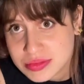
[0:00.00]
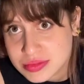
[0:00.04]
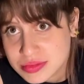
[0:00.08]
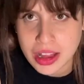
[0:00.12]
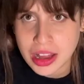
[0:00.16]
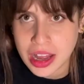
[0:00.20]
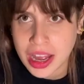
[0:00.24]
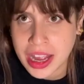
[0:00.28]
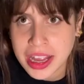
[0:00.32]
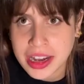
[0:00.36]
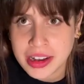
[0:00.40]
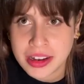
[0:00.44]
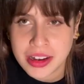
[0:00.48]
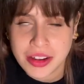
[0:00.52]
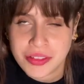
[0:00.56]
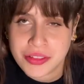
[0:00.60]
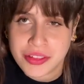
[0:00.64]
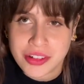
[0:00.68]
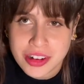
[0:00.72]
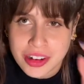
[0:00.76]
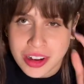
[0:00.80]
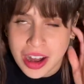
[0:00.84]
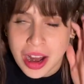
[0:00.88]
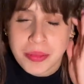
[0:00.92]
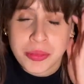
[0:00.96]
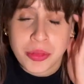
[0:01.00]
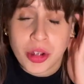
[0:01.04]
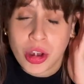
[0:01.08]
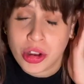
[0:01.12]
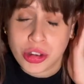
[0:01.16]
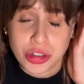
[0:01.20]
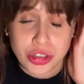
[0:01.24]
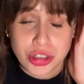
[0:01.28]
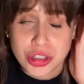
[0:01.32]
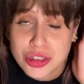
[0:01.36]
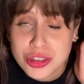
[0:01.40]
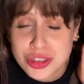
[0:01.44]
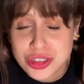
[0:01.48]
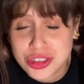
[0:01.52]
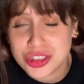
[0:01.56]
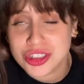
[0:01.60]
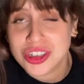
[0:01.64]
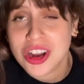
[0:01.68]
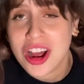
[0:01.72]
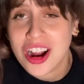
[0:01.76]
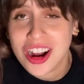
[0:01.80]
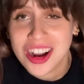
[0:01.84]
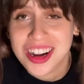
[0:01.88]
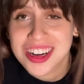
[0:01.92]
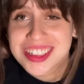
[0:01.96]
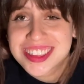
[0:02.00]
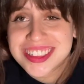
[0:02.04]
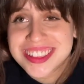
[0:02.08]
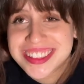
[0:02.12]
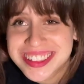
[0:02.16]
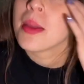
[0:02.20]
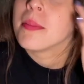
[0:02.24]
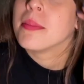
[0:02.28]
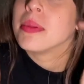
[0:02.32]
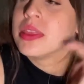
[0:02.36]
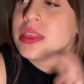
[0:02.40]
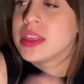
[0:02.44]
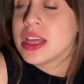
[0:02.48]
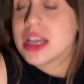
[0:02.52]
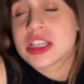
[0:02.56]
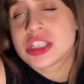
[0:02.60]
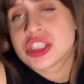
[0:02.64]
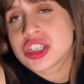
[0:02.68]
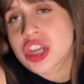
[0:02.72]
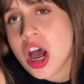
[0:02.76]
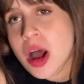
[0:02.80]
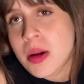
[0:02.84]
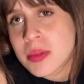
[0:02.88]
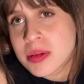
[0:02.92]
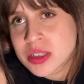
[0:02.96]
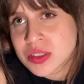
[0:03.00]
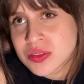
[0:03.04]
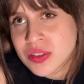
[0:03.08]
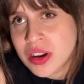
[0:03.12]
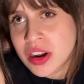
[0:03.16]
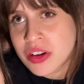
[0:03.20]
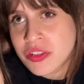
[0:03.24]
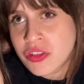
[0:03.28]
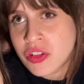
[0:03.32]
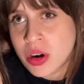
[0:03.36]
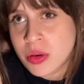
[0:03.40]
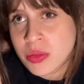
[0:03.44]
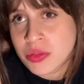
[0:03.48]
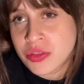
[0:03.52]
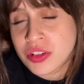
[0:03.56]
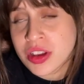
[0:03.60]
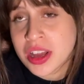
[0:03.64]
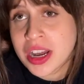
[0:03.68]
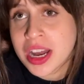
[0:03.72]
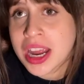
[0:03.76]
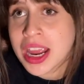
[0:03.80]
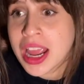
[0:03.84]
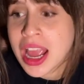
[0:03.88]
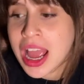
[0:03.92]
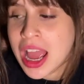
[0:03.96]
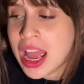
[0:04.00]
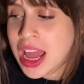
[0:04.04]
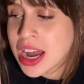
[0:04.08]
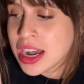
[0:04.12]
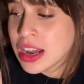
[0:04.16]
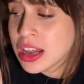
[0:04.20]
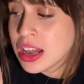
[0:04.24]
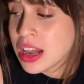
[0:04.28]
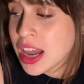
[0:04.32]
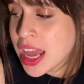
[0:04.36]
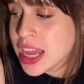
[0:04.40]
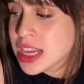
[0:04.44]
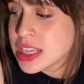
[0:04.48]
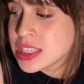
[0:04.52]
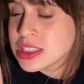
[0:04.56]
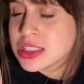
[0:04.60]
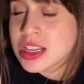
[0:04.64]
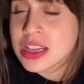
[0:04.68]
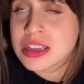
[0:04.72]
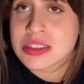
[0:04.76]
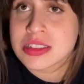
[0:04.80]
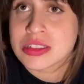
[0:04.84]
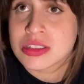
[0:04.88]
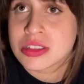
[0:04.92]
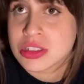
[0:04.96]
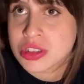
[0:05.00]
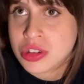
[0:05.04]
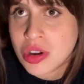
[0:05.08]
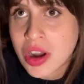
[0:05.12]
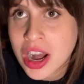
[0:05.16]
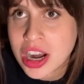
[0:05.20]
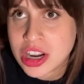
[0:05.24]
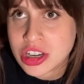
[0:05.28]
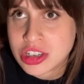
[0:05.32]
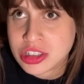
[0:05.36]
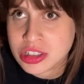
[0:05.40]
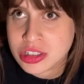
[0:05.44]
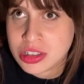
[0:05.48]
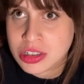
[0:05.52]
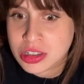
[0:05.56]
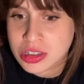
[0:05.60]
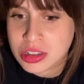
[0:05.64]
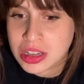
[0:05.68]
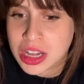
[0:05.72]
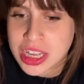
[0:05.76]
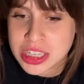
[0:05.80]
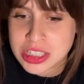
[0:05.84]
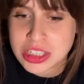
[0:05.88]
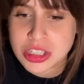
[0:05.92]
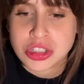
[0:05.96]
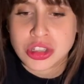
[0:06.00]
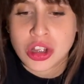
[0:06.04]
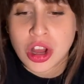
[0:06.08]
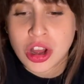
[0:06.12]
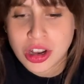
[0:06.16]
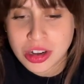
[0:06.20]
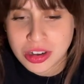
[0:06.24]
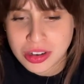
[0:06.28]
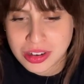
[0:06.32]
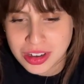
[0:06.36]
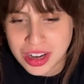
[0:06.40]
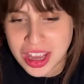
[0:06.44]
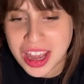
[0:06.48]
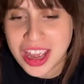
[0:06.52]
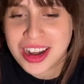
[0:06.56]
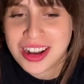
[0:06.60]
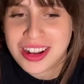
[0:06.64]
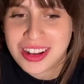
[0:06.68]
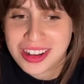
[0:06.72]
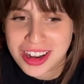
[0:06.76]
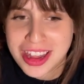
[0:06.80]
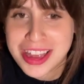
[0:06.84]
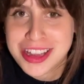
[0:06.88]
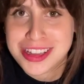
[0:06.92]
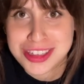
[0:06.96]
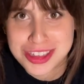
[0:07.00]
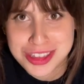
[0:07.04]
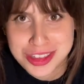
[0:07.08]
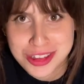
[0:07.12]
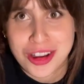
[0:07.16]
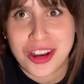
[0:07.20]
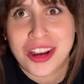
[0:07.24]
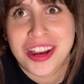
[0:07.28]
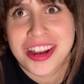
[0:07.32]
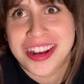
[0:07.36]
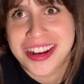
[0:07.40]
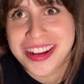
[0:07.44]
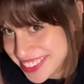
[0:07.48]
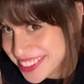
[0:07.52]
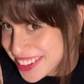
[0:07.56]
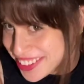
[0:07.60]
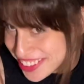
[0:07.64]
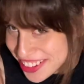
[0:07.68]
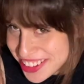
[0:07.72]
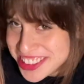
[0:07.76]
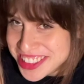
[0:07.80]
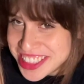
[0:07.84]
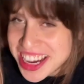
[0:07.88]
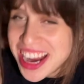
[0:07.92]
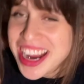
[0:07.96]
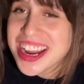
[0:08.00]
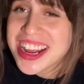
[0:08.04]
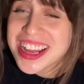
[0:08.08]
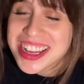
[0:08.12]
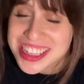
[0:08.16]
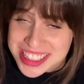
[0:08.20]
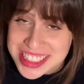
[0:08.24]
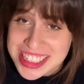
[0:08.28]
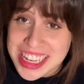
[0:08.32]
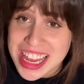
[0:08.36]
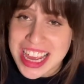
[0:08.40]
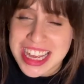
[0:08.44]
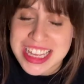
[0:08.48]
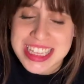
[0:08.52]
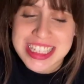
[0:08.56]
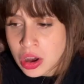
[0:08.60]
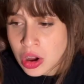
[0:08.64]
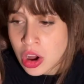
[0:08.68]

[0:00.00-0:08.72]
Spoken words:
I'm not used to darts, but this top is very form-fitting, and lace doesn't stretch. Lace is not knit, lace is not crochet, it's lace.